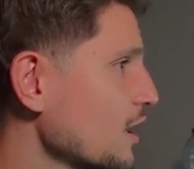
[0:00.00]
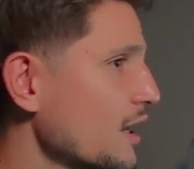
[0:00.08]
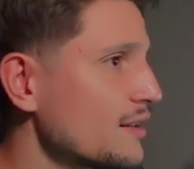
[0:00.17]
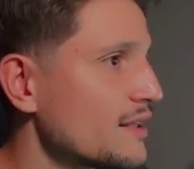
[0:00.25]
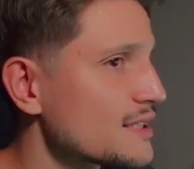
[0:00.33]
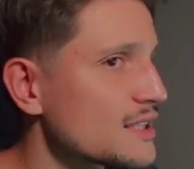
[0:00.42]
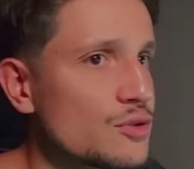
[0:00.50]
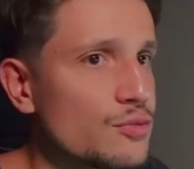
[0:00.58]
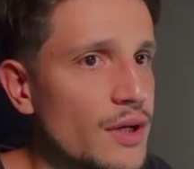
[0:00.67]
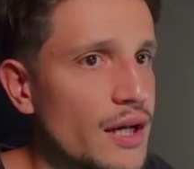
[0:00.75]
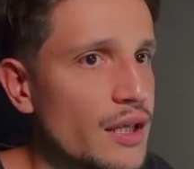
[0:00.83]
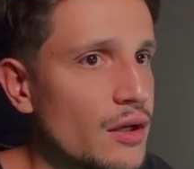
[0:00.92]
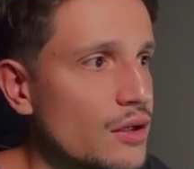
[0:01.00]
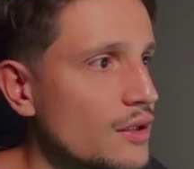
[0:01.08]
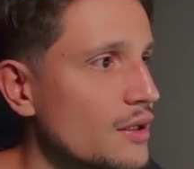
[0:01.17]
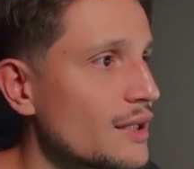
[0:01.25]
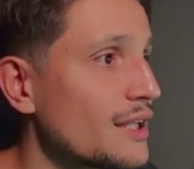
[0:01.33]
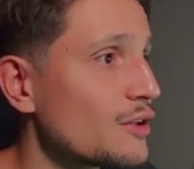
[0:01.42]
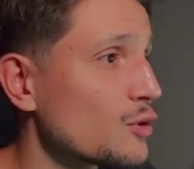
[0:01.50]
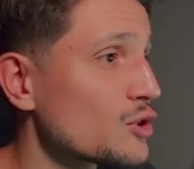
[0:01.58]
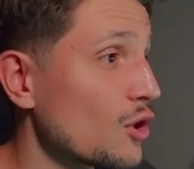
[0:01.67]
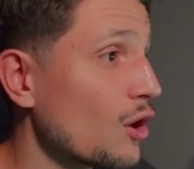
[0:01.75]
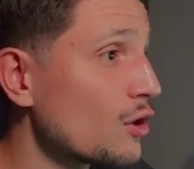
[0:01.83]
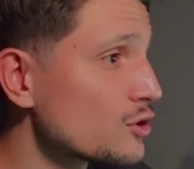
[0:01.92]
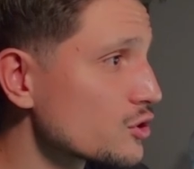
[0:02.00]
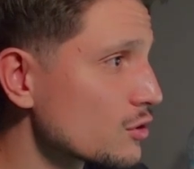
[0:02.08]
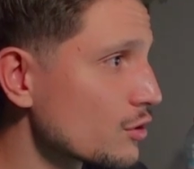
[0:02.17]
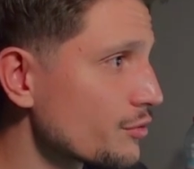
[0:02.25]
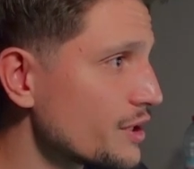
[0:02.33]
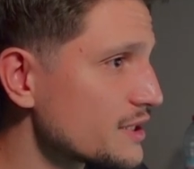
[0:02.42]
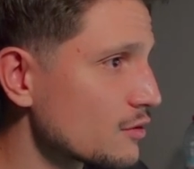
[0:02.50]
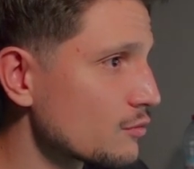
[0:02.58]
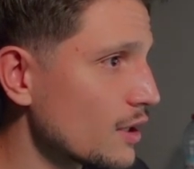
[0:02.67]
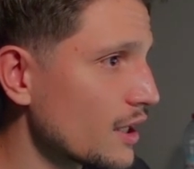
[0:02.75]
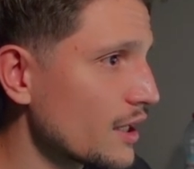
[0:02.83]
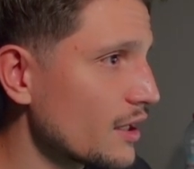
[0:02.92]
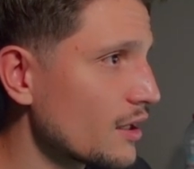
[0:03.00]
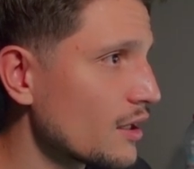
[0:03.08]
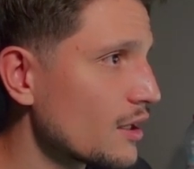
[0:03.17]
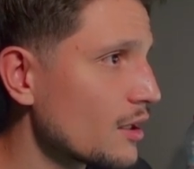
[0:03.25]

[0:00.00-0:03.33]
And this is why it was also the reason why